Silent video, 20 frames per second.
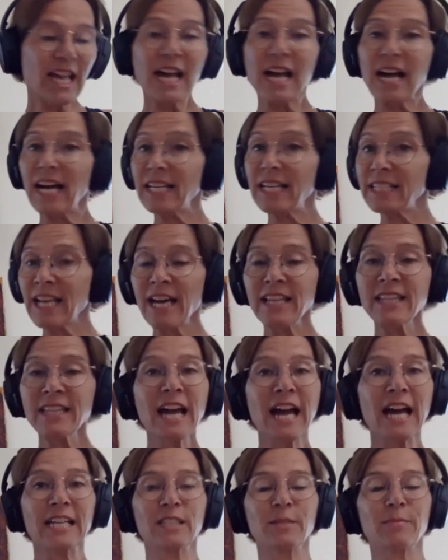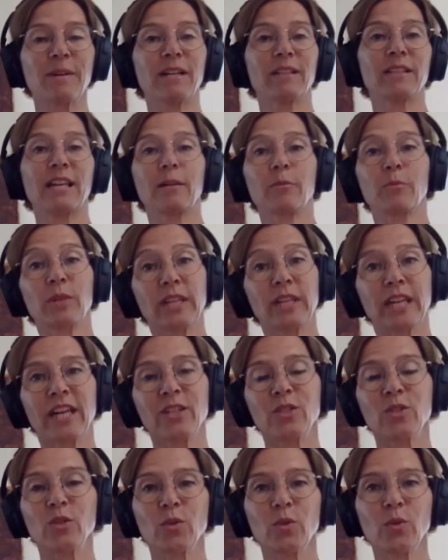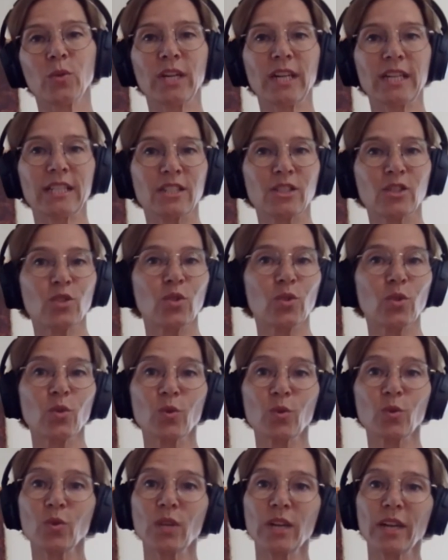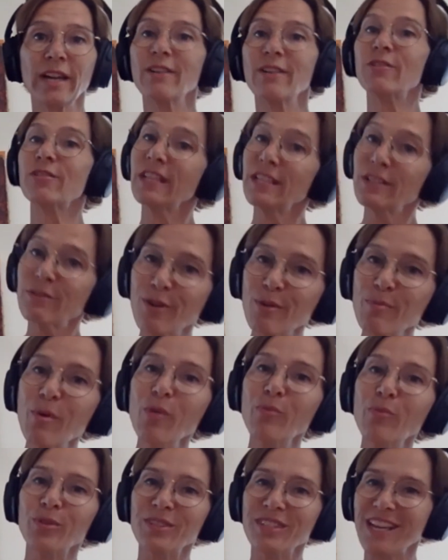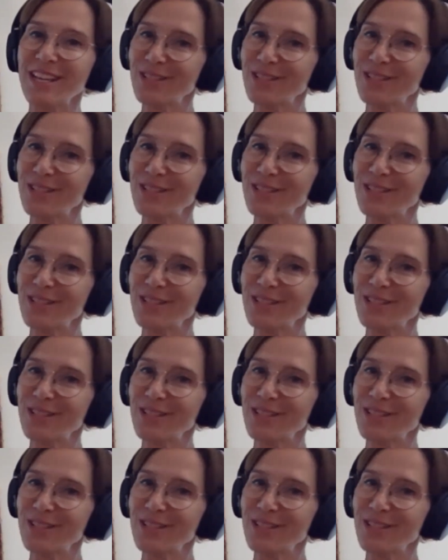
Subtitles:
Another aspect that we can do is to increase removals.